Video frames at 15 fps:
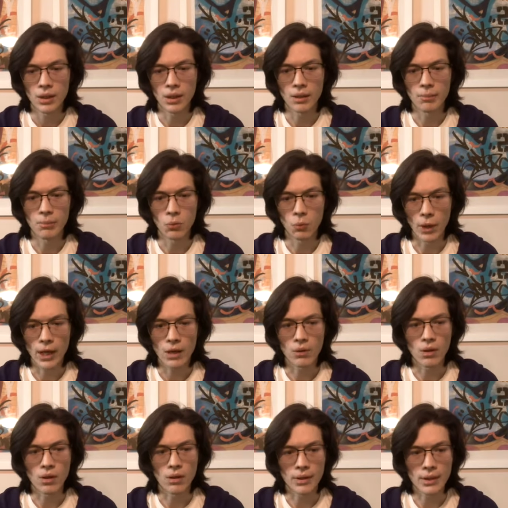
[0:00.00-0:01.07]

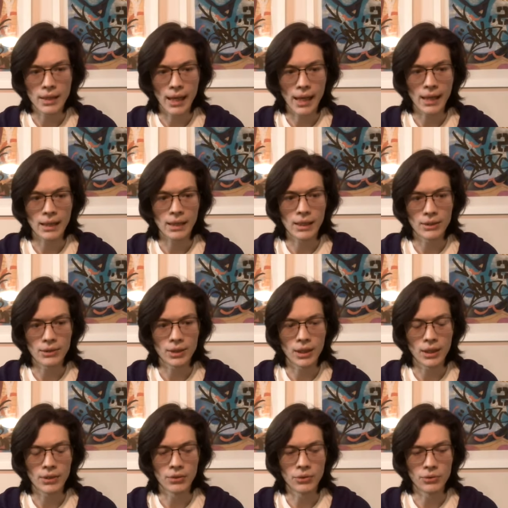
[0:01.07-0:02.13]
wow, all the
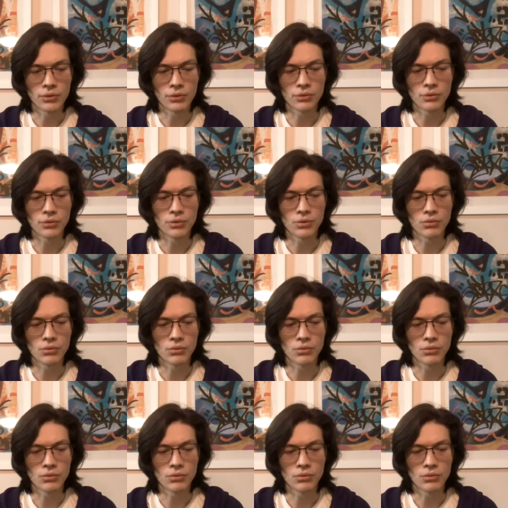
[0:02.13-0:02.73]
NESI users